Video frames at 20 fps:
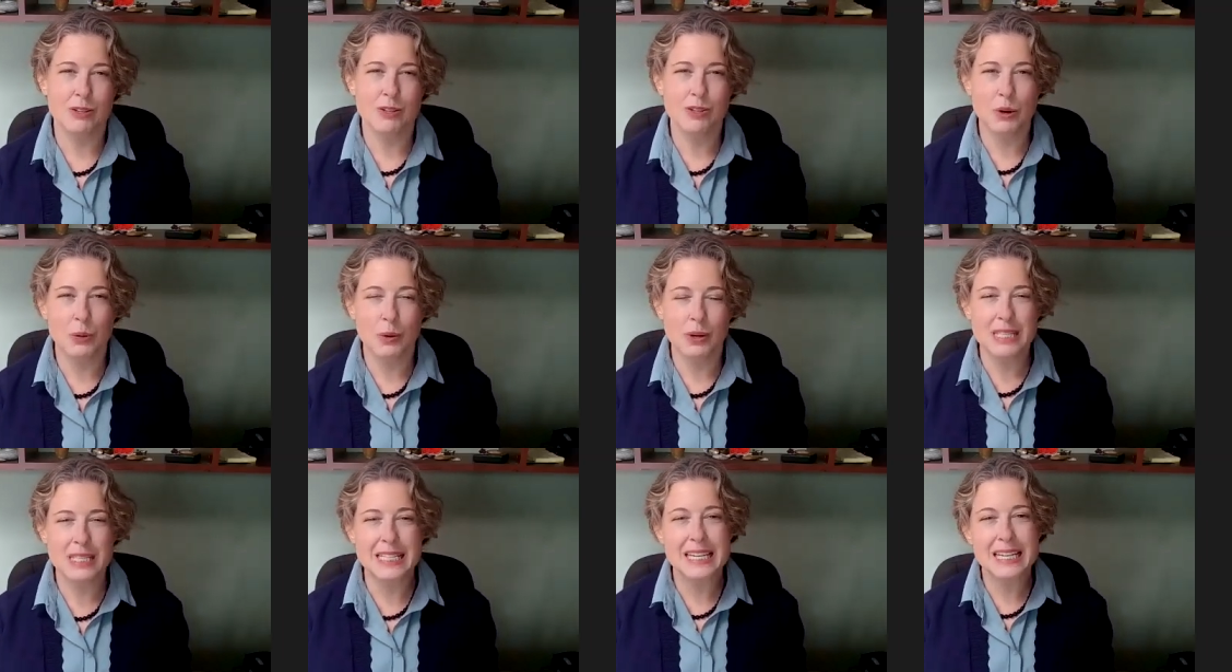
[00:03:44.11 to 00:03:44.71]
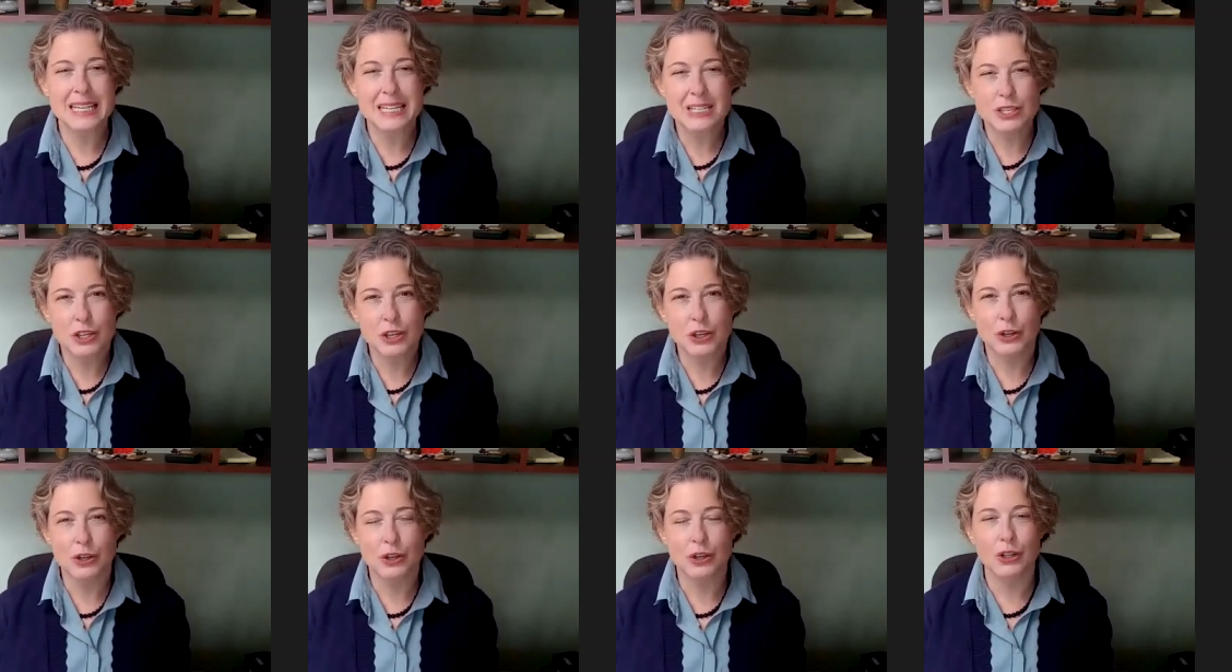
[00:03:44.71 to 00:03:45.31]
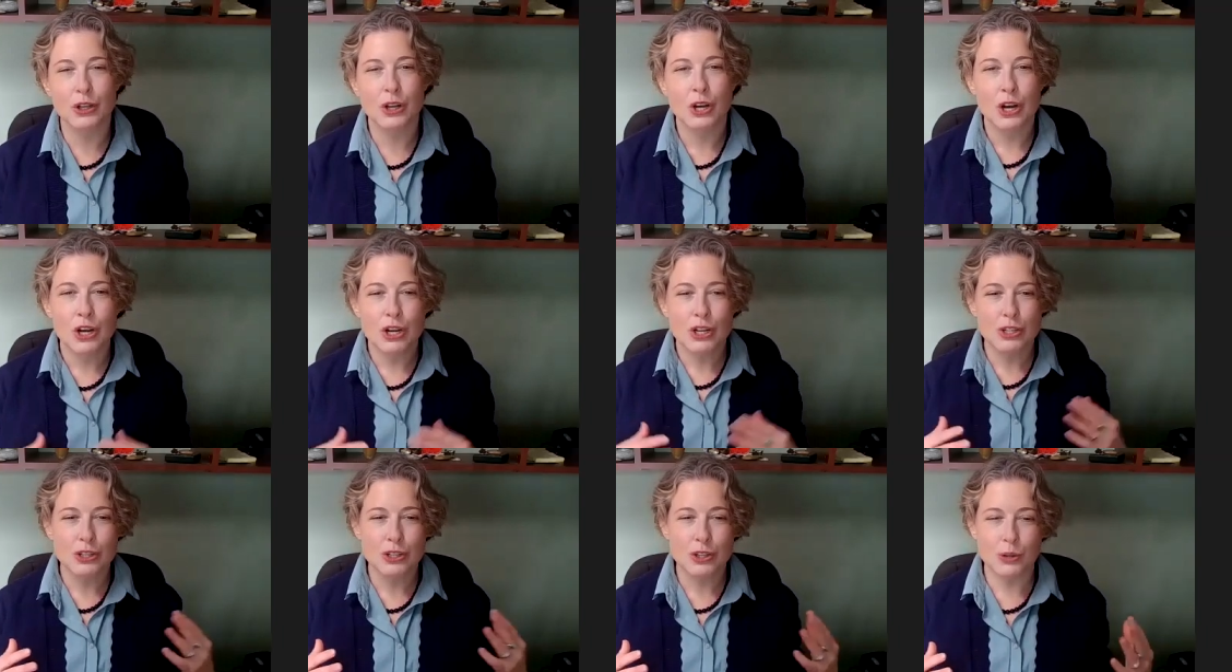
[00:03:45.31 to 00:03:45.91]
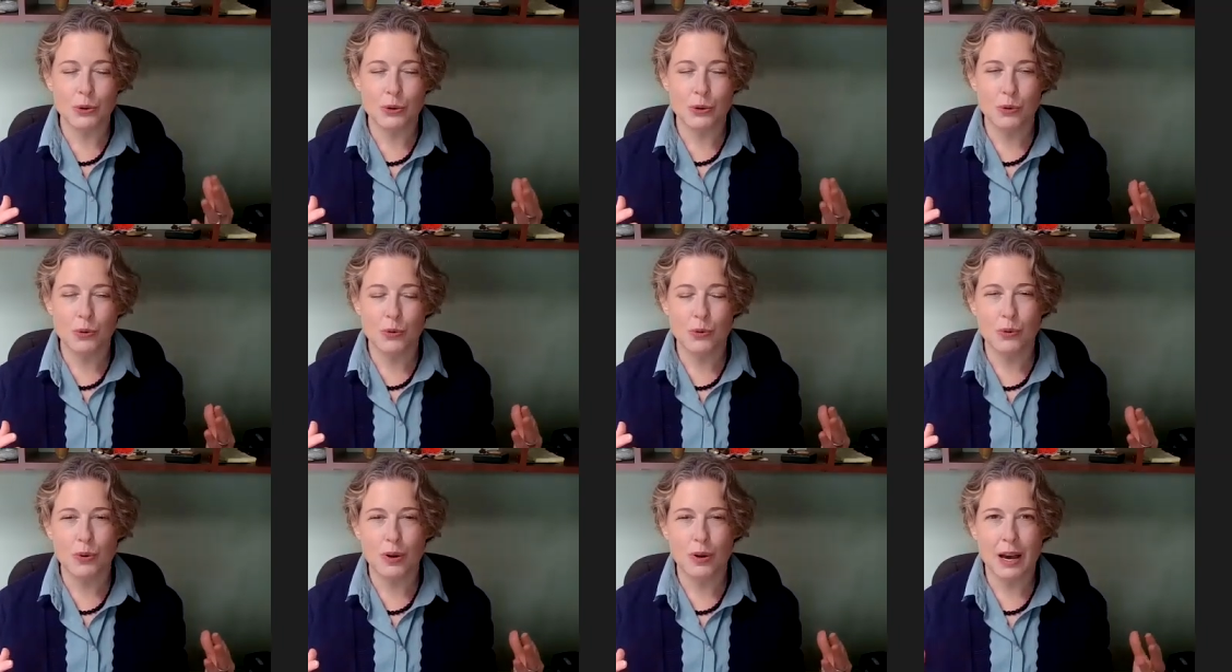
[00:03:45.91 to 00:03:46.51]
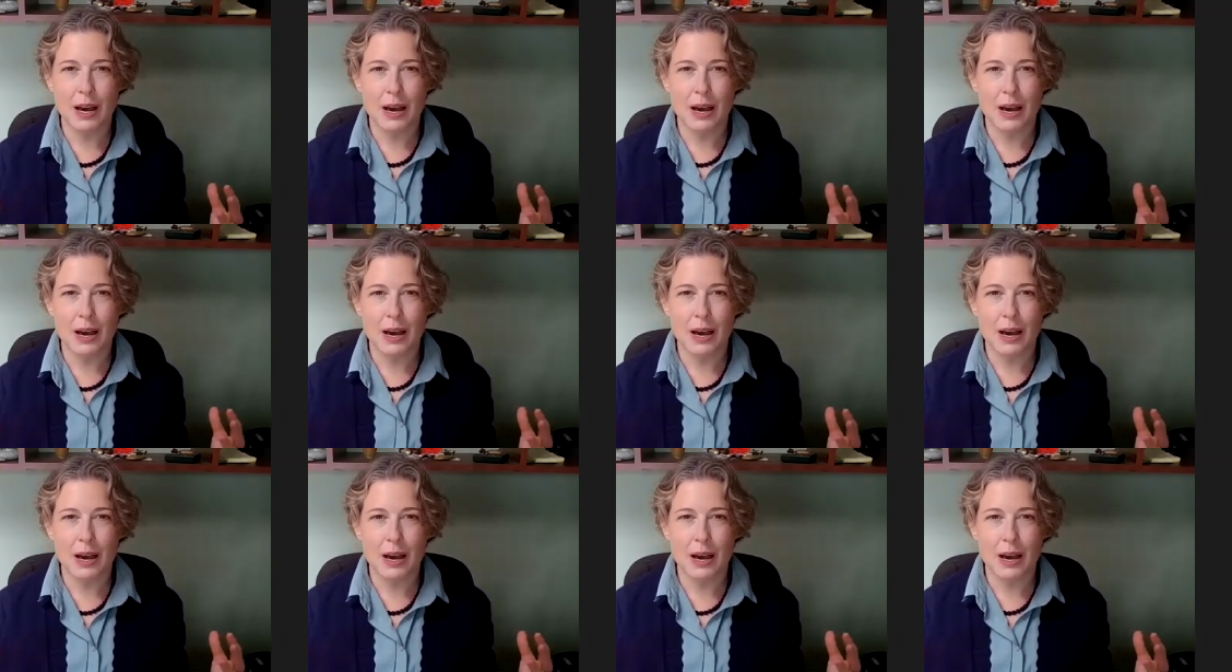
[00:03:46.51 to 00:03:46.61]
So it's easier to